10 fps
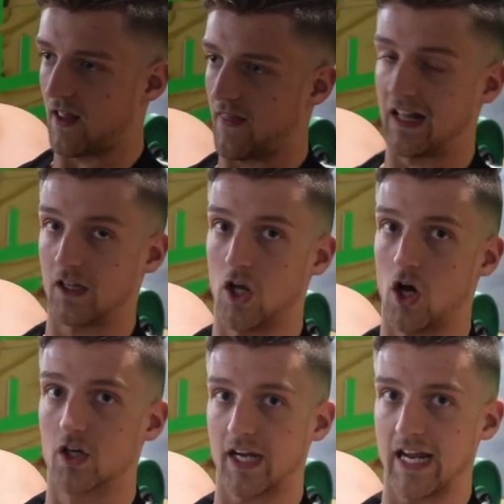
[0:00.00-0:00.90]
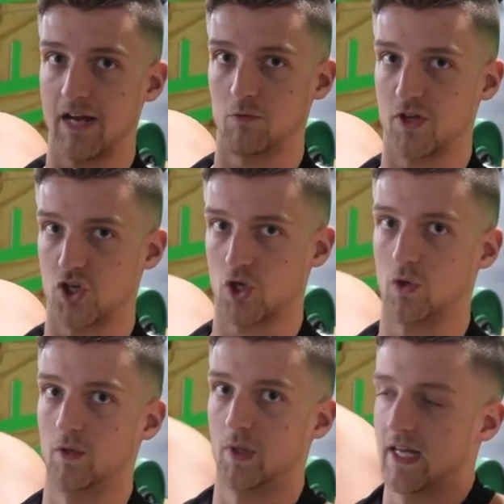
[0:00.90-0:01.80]
that lock in with your
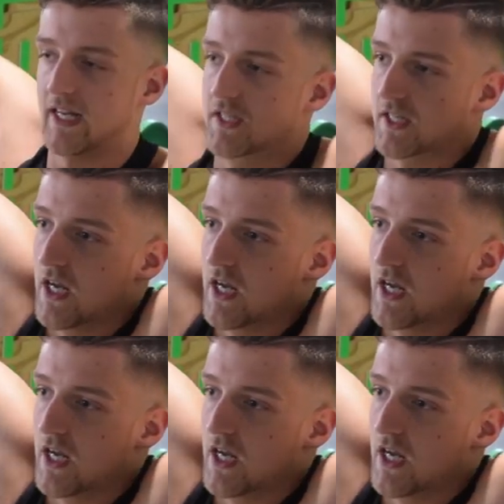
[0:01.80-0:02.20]
shoulder blades.